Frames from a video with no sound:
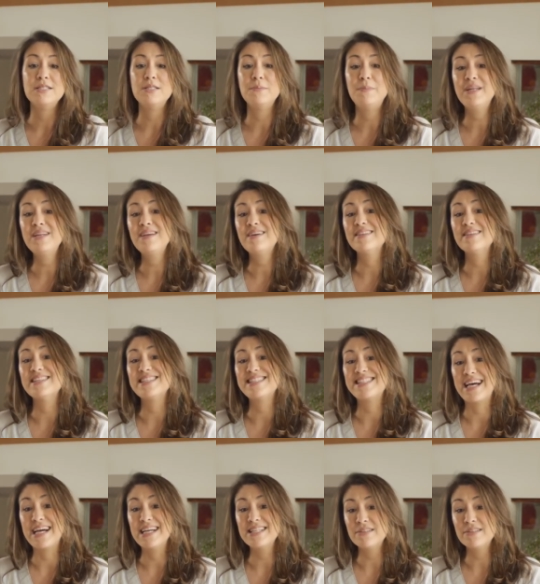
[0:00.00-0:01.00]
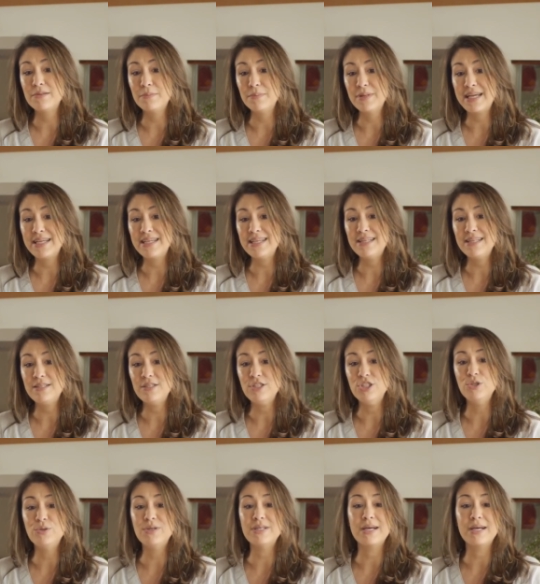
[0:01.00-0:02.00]
Depending on the size of the blanket,
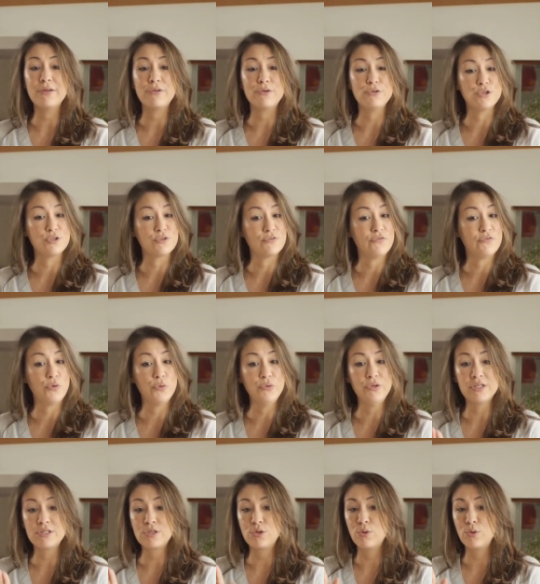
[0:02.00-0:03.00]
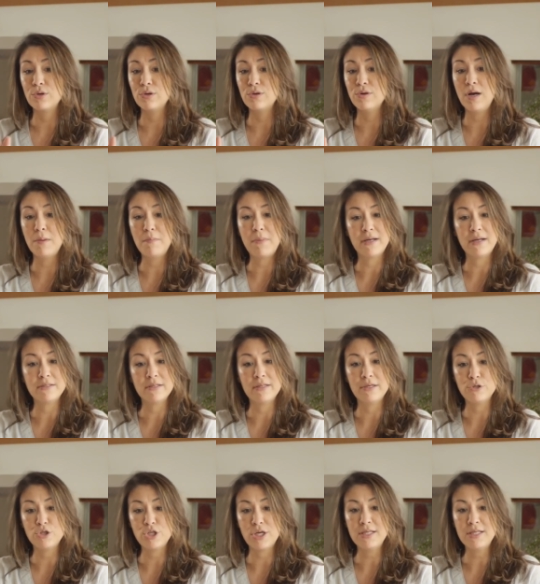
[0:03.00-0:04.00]
you can either just fold this corner up onto
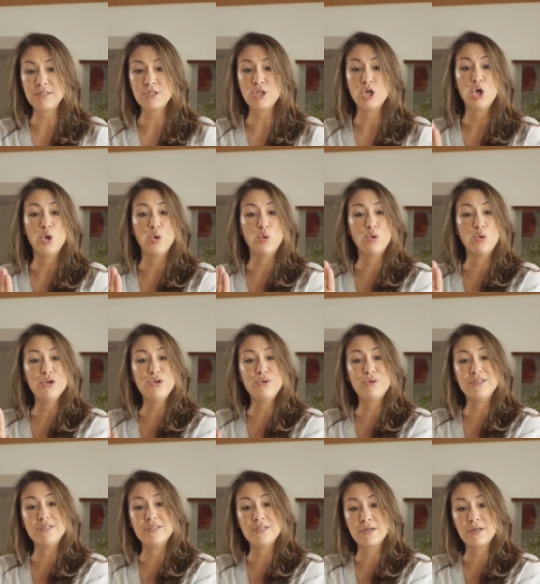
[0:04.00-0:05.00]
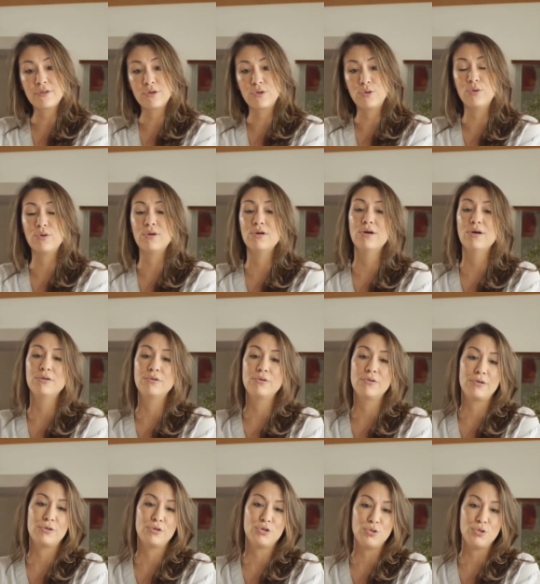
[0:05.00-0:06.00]
their chest or you can tuck the corner under
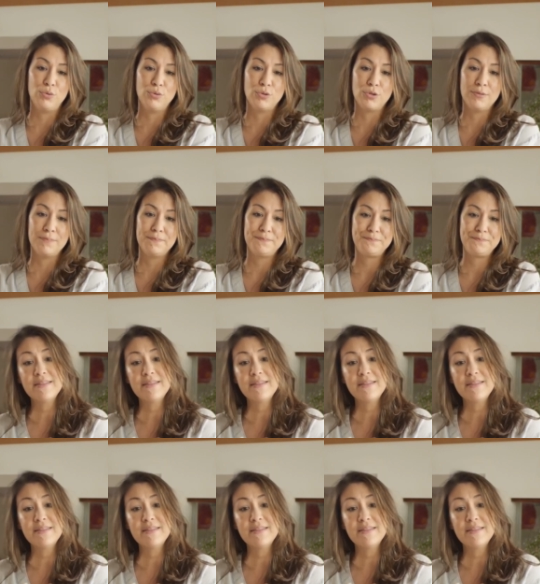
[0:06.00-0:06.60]
their shoulder.